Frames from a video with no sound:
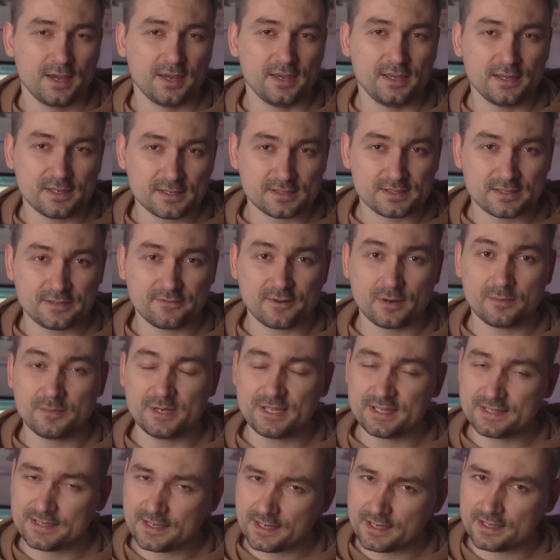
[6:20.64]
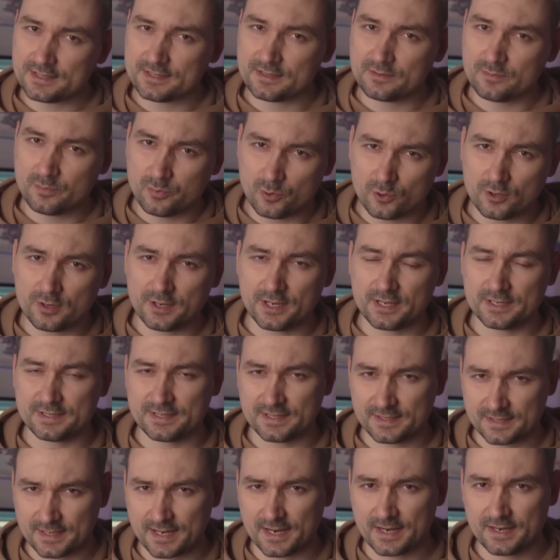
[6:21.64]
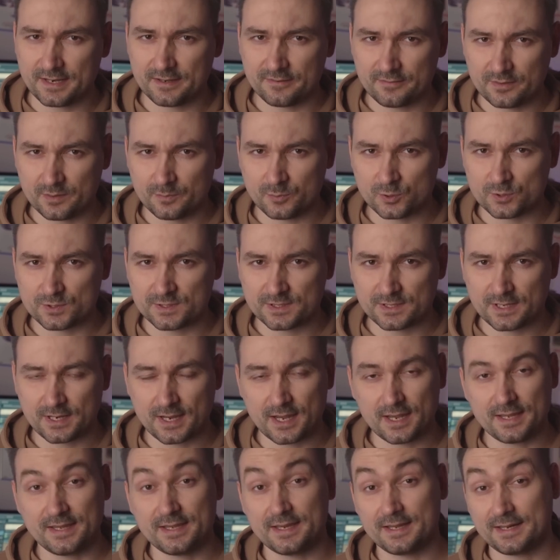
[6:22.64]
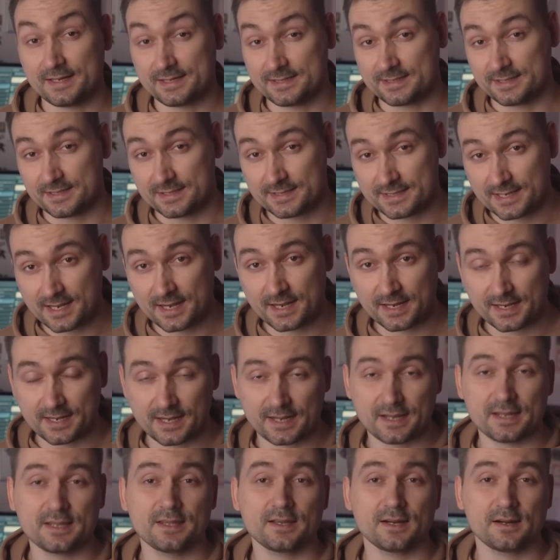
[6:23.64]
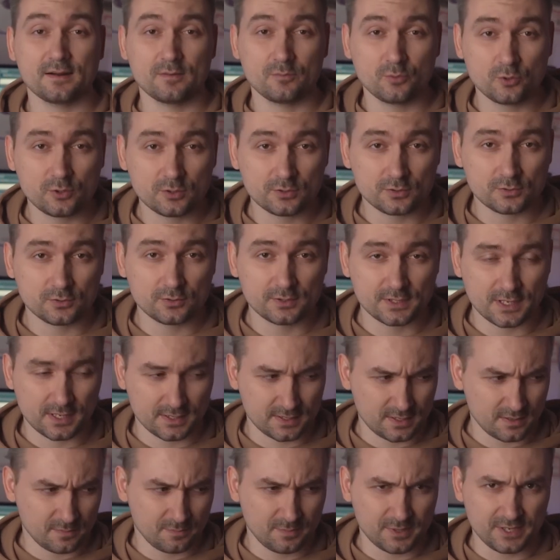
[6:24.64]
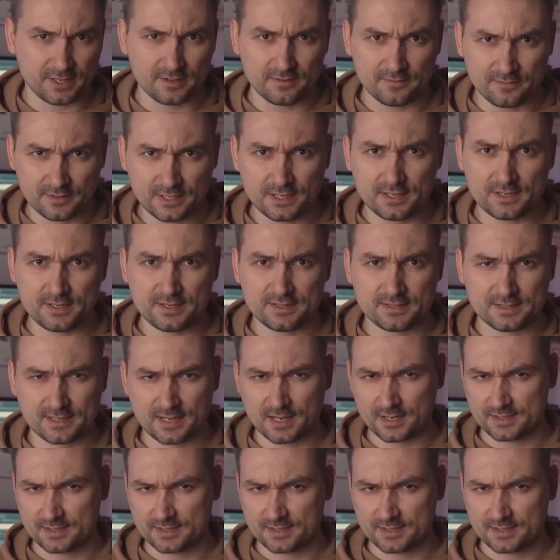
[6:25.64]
And if you're interested in a more detailed video on AI, how it works, when it actually appeared,